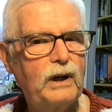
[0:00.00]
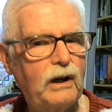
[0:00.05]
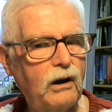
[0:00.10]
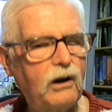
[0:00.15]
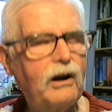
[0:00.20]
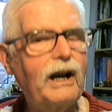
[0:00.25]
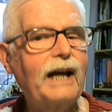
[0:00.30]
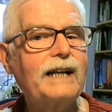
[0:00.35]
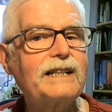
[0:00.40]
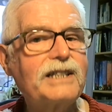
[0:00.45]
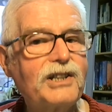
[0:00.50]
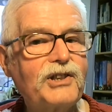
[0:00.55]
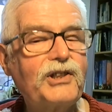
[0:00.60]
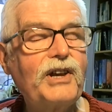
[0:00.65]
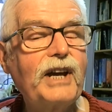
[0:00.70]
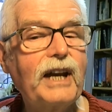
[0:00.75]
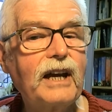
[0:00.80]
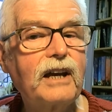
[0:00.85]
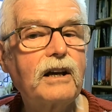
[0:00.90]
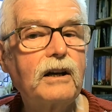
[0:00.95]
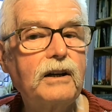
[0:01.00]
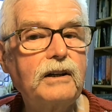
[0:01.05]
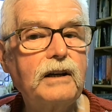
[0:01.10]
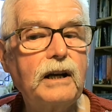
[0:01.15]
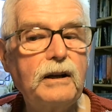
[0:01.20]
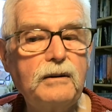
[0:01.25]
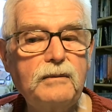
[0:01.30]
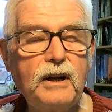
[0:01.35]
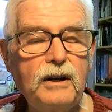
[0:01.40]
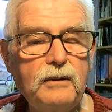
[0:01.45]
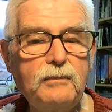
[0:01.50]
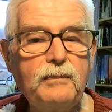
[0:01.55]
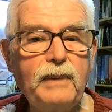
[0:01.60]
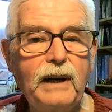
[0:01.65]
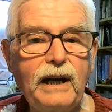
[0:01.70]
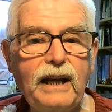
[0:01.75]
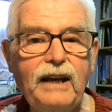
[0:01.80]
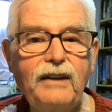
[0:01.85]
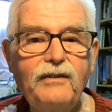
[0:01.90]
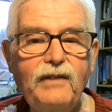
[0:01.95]
We all like to think
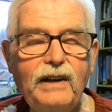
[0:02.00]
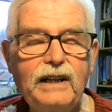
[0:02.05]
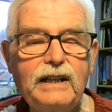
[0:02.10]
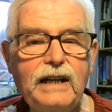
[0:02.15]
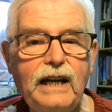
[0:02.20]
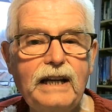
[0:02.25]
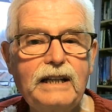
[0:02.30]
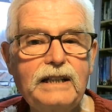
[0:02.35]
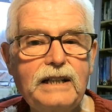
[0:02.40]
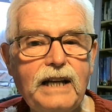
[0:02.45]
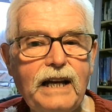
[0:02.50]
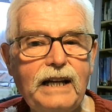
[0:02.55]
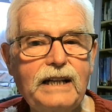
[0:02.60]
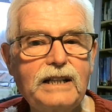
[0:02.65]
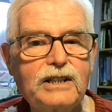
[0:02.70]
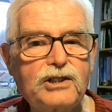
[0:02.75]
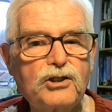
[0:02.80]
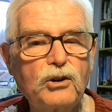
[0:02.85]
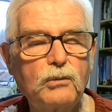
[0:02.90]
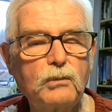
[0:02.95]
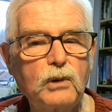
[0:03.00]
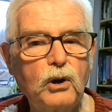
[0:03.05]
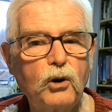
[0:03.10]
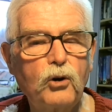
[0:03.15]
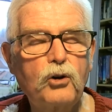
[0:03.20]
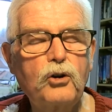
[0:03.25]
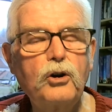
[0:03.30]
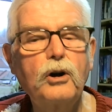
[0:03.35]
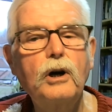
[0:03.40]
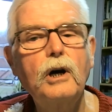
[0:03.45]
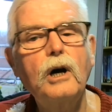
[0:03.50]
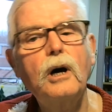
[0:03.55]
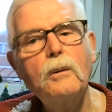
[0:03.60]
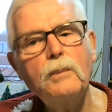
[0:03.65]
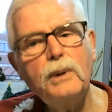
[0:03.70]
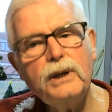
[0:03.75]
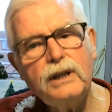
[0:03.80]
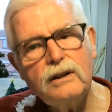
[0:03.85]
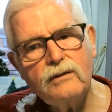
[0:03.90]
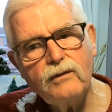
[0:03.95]
and believe in some luck,
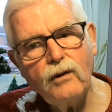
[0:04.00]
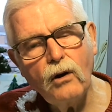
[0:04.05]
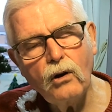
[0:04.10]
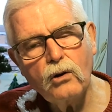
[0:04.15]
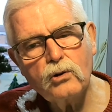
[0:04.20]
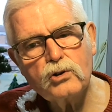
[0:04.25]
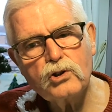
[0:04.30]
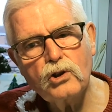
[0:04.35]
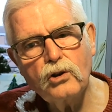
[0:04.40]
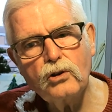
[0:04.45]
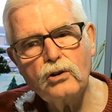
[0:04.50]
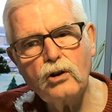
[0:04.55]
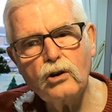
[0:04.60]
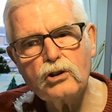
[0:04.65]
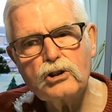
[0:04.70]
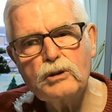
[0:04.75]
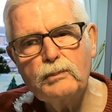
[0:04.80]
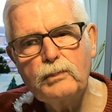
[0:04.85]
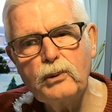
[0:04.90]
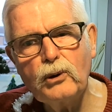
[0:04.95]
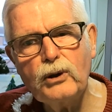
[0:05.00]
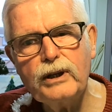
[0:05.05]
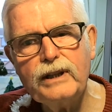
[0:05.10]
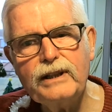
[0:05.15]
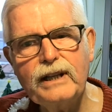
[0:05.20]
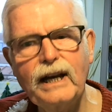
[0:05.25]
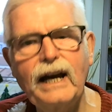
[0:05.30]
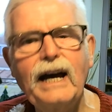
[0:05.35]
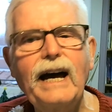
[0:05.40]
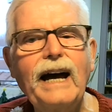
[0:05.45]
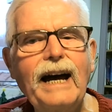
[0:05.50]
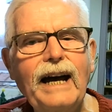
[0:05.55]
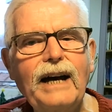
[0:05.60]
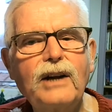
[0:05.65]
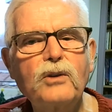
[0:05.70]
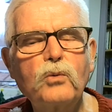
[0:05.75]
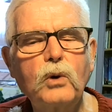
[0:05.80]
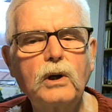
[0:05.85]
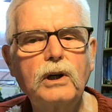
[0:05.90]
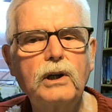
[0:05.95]
but you've also got to put in that
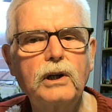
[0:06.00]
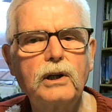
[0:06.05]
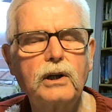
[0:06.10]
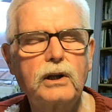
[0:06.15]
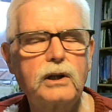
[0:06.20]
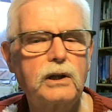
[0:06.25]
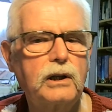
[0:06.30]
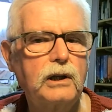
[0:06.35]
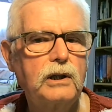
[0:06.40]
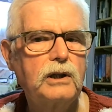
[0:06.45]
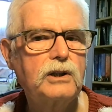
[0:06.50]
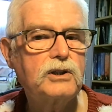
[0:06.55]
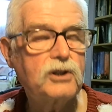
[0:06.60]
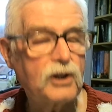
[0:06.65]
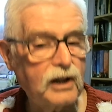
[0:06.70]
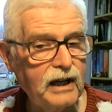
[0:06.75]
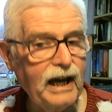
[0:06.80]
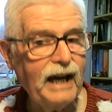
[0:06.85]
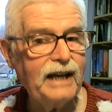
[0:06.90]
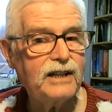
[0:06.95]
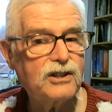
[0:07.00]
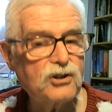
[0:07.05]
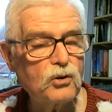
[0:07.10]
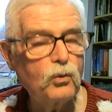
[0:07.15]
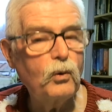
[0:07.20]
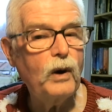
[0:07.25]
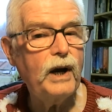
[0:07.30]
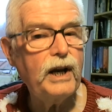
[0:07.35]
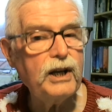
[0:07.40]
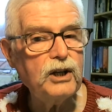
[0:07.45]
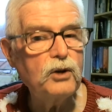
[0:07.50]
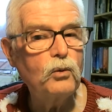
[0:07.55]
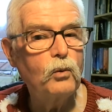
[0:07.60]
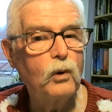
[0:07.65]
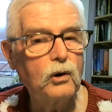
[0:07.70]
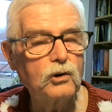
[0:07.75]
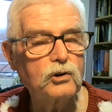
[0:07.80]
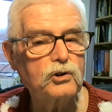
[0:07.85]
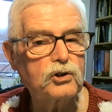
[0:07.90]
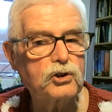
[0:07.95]
hard work to get to where
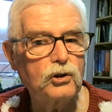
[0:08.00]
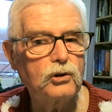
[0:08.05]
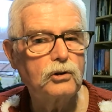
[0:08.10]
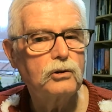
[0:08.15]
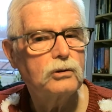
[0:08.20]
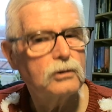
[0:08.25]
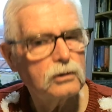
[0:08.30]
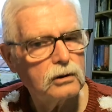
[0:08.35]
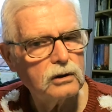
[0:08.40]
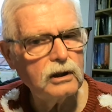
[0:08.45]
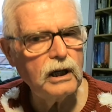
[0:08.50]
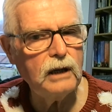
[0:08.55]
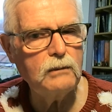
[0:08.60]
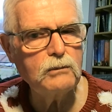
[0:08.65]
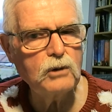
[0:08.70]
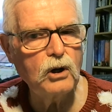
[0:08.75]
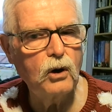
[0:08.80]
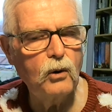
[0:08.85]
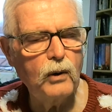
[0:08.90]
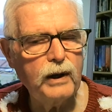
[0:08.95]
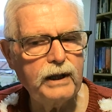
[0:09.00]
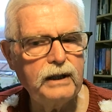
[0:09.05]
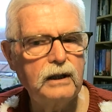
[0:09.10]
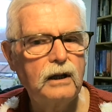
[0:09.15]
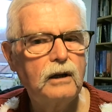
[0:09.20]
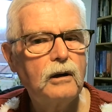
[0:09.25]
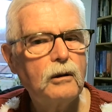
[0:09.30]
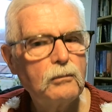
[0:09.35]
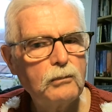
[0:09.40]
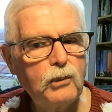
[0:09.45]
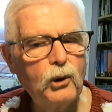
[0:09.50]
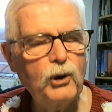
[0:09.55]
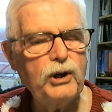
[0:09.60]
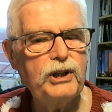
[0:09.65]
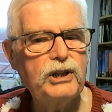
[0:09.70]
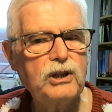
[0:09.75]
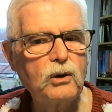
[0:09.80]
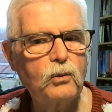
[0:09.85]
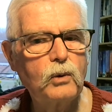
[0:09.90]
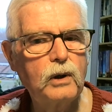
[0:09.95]
you want to. Keep going,
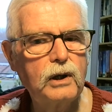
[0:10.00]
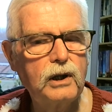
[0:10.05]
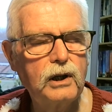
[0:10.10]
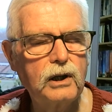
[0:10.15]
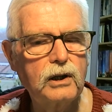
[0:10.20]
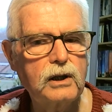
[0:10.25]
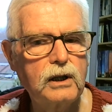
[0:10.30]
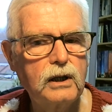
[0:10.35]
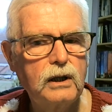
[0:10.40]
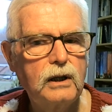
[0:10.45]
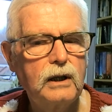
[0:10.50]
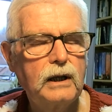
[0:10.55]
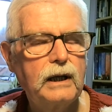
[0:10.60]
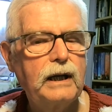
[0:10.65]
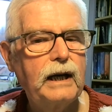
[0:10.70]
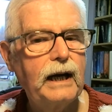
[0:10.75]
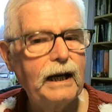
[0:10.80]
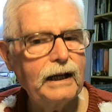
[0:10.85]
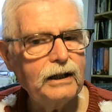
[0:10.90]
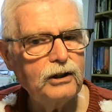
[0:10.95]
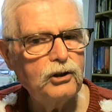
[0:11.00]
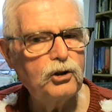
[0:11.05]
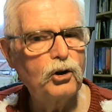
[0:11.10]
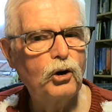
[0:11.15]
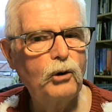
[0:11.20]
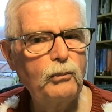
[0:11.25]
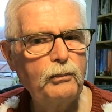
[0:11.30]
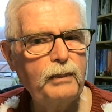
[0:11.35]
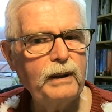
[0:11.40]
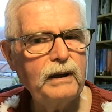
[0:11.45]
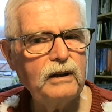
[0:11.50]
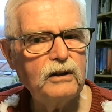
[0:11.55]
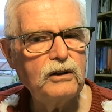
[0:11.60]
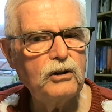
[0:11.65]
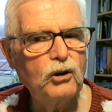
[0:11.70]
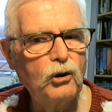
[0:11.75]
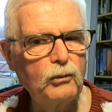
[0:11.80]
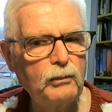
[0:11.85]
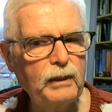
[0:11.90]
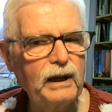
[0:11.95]
put in the work, and don't
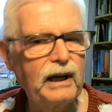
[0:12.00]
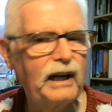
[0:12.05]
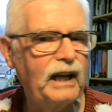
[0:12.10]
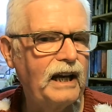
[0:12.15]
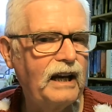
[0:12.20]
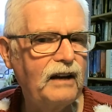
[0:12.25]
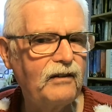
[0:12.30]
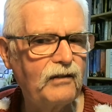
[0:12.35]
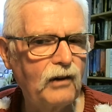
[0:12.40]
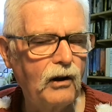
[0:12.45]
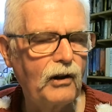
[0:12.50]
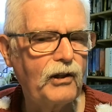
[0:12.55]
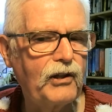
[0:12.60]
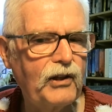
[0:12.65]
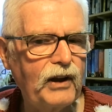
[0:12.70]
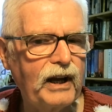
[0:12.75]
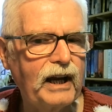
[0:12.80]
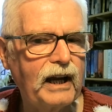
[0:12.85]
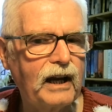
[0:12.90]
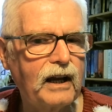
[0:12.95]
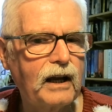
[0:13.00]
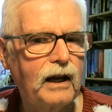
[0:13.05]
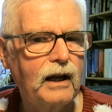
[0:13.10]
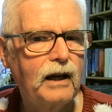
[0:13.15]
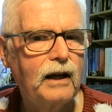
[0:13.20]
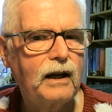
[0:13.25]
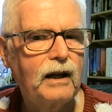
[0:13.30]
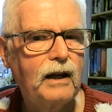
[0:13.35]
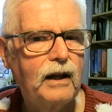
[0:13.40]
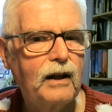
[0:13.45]
believe or think